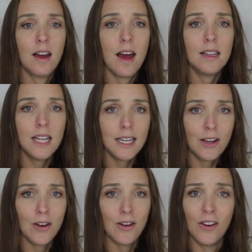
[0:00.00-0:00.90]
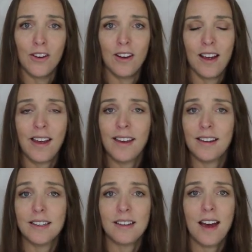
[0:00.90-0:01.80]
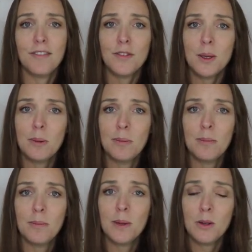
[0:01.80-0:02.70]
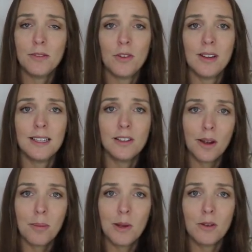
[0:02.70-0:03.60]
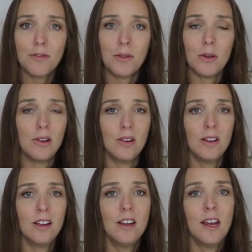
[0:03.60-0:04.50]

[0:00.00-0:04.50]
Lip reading: I like her and I feel beautiful. I look beautiful.